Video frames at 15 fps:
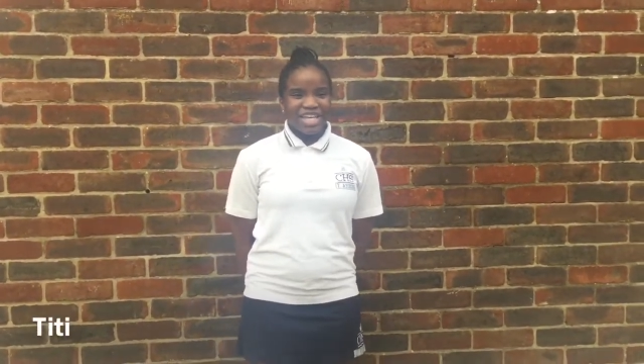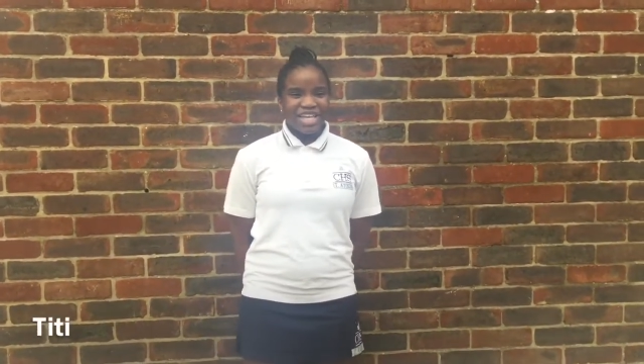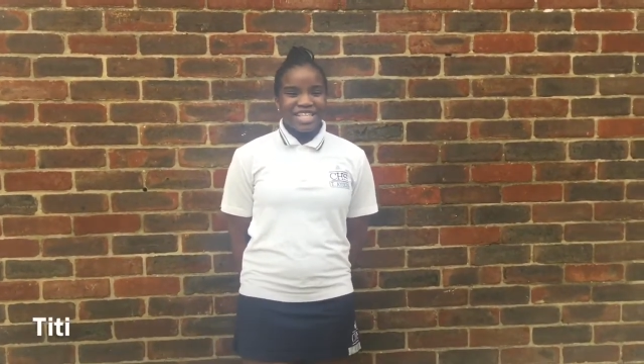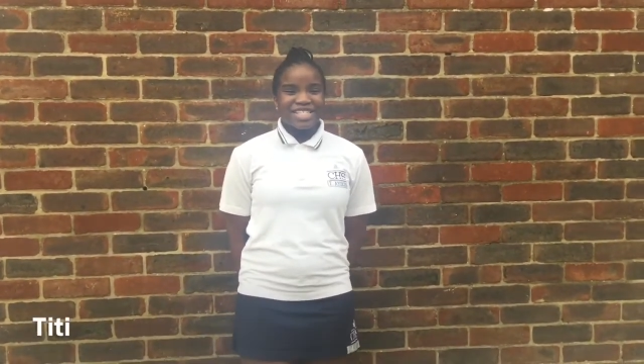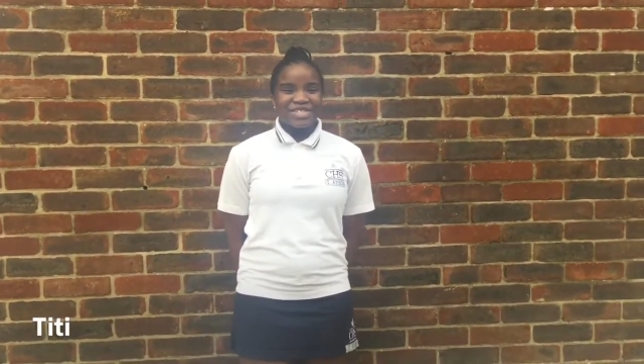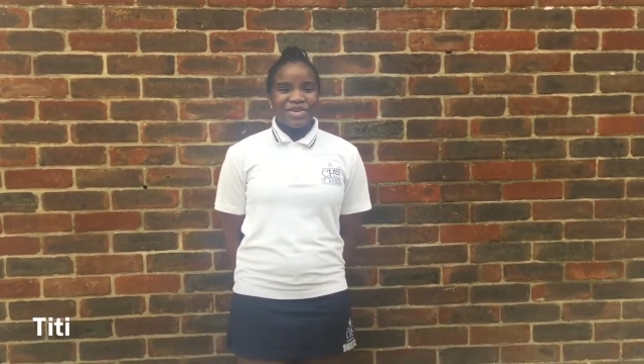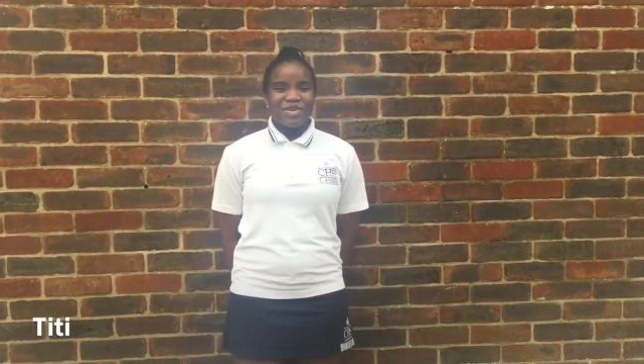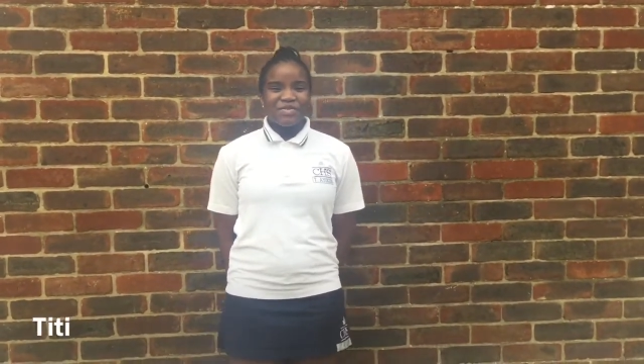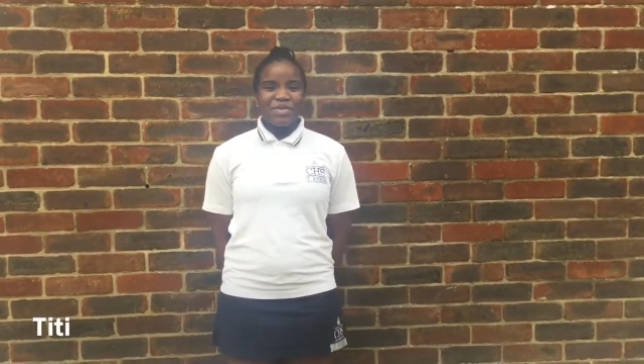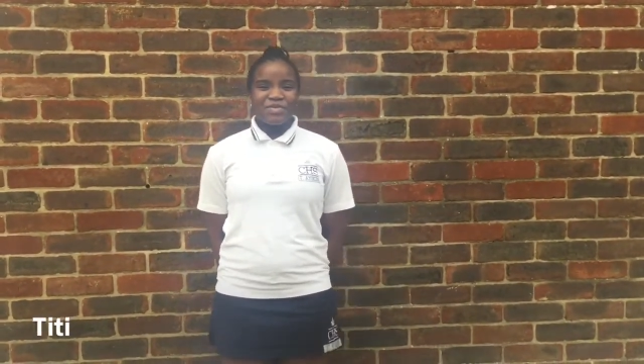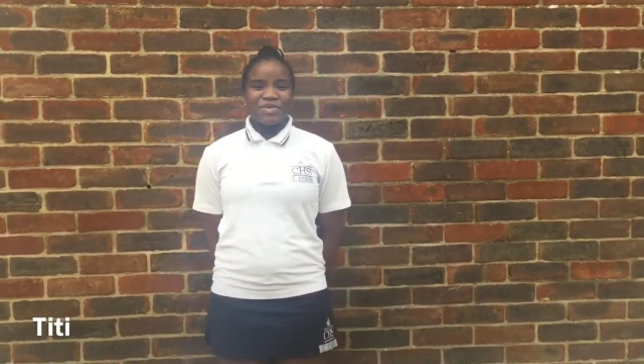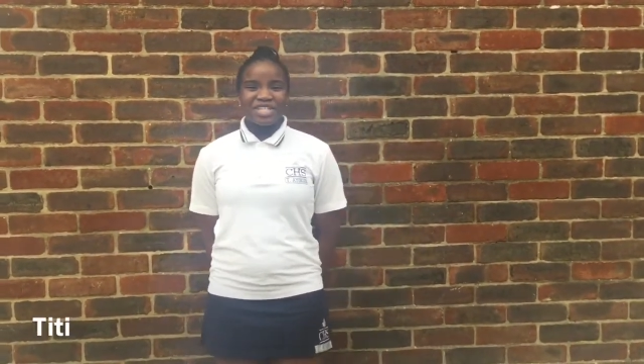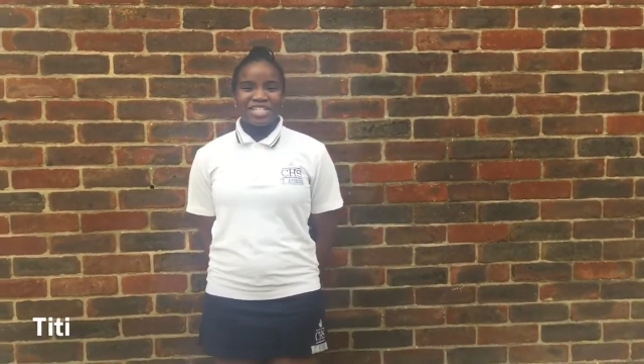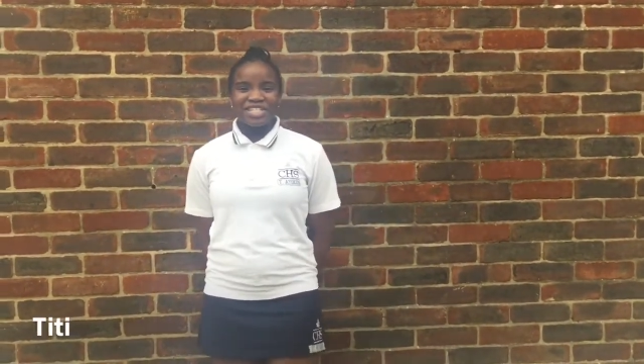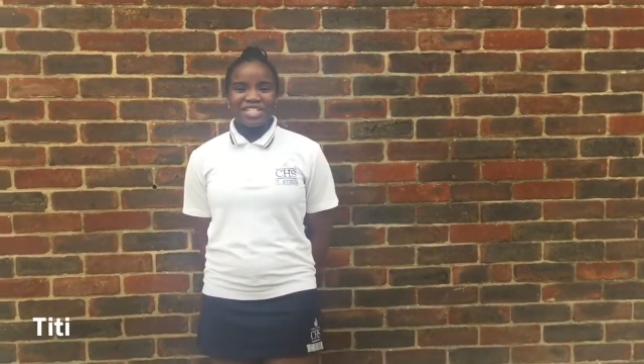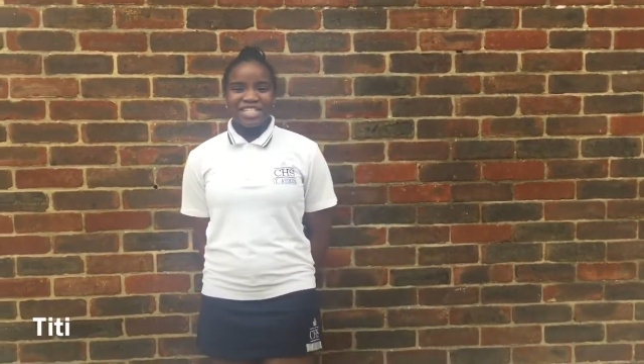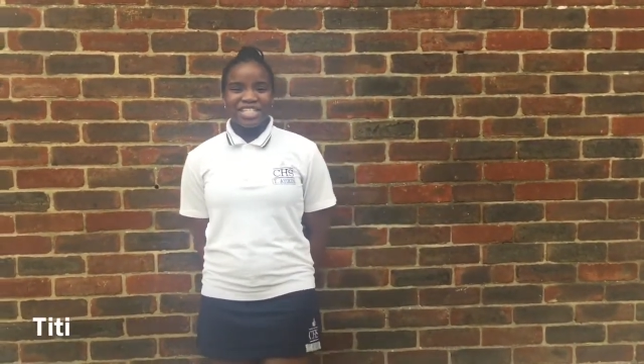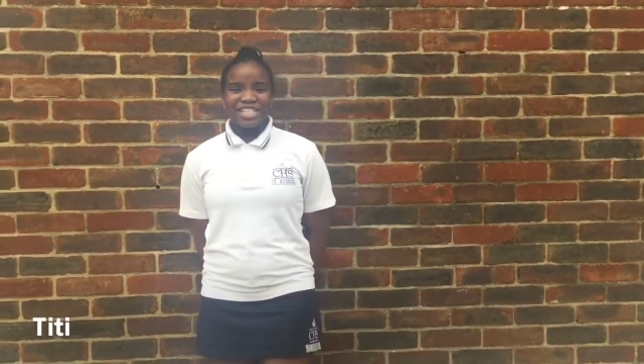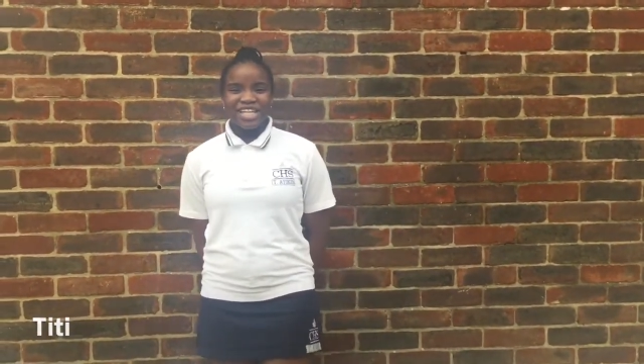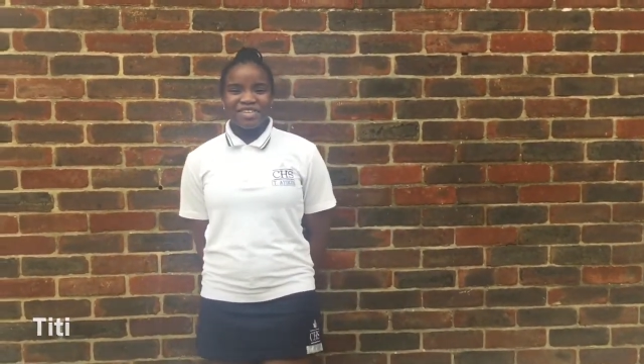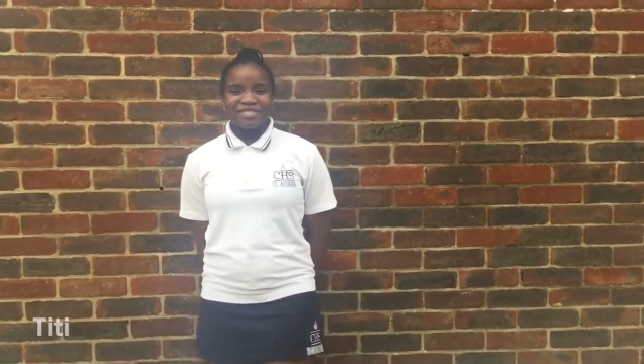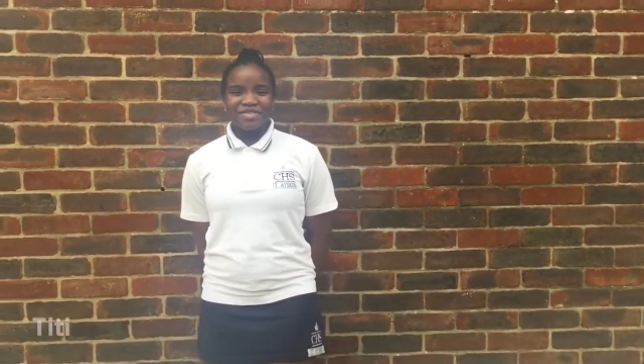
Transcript: it's normal because you can love